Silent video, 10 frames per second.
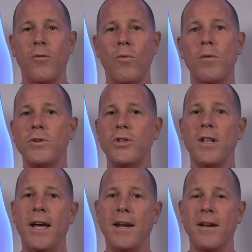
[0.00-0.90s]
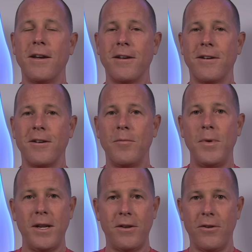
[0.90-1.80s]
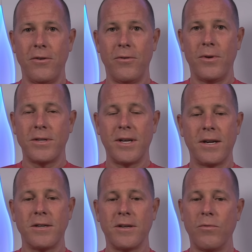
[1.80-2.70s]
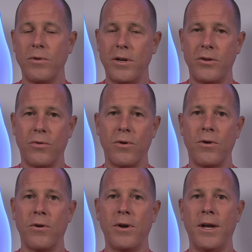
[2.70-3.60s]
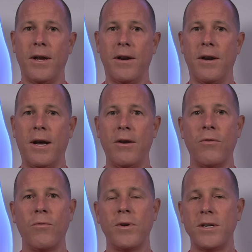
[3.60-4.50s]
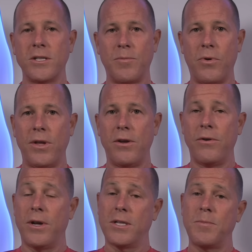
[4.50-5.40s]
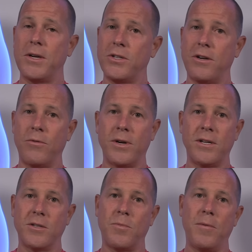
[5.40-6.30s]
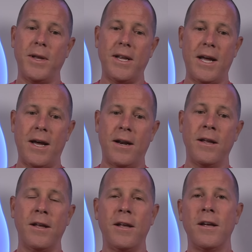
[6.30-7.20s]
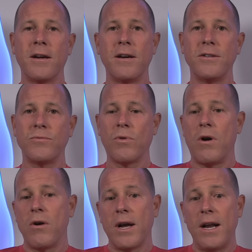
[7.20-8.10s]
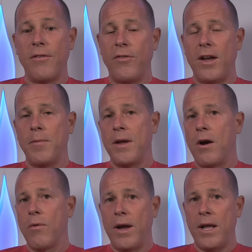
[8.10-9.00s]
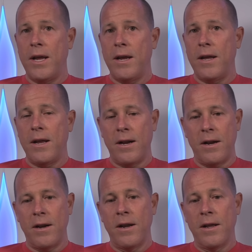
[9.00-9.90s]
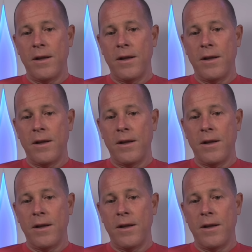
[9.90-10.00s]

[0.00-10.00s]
what would you like? me to do. It's like because I really adore her and I don't want to disappoint you, and I especially don't want to disappoint my dad, because we're all kind of family already, and